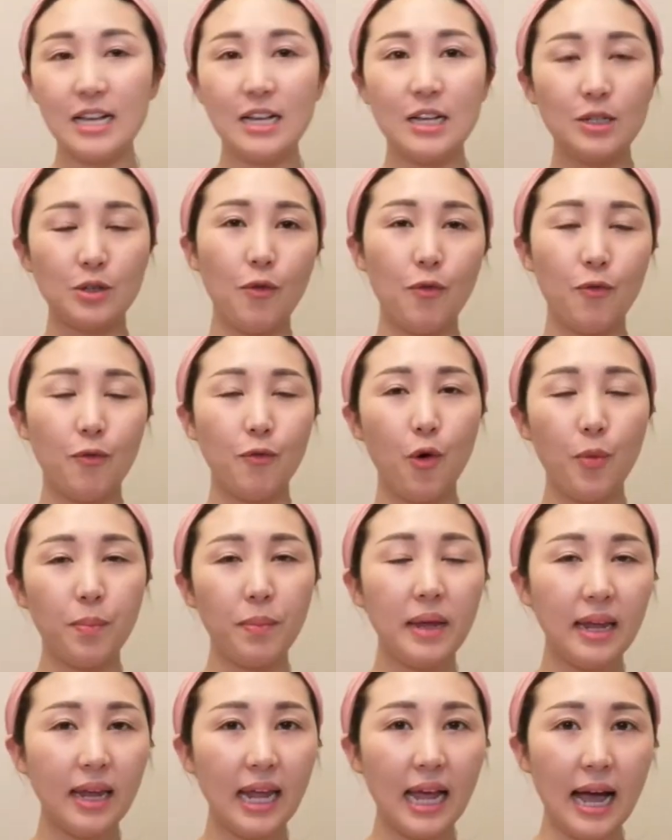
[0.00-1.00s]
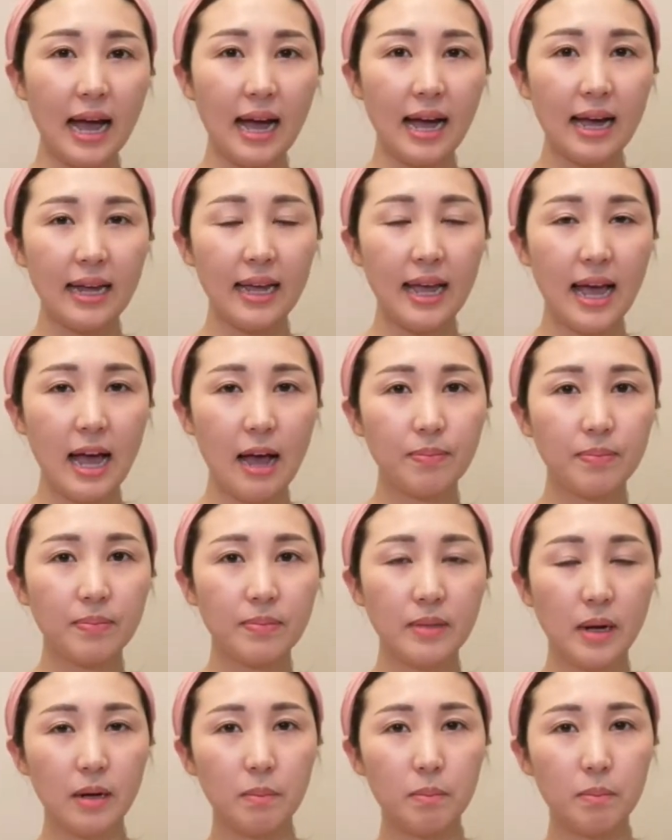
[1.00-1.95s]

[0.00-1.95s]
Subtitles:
So for me, I have the